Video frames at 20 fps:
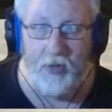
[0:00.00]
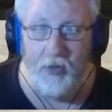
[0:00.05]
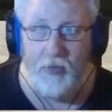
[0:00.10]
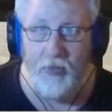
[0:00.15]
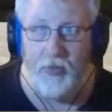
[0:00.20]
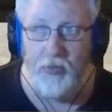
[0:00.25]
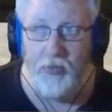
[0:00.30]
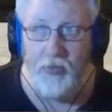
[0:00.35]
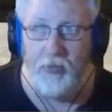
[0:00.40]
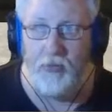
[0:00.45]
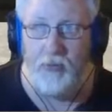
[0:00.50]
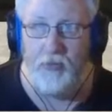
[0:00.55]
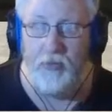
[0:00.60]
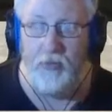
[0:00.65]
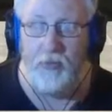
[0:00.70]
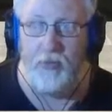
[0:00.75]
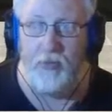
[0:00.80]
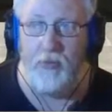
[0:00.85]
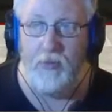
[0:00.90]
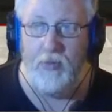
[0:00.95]
pool.
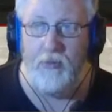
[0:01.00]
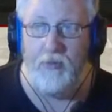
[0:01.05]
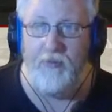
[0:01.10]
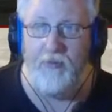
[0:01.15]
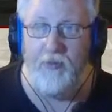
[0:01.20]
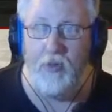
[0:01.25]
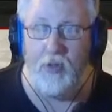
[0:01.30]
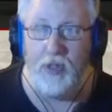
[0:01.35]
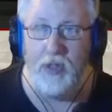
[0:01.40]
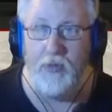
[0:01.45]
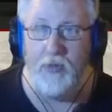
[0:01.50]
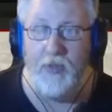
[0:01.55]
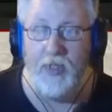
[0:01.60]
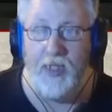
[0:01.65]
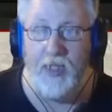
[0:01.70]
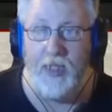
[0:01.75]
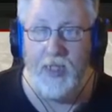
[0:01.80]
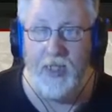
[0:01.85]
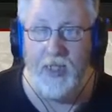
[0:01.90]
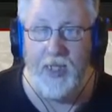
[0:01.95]
Unfortunately, we
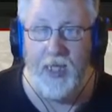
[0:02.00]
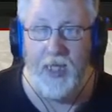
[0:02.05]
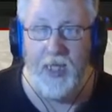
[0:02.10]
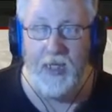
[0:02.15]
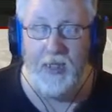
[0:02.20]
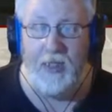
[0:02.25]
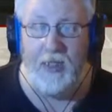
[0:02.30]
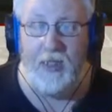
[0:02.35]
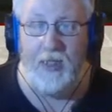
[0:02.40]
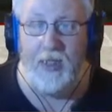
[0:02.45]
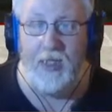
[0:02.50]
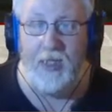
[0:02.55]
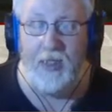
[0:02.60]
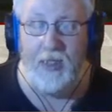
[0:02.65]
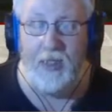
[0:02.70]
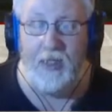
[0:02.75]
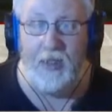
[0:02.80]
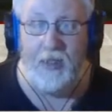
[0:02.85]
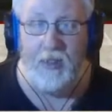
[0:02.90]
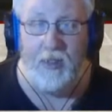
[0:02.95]
didn't get
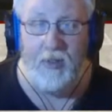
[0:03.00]
the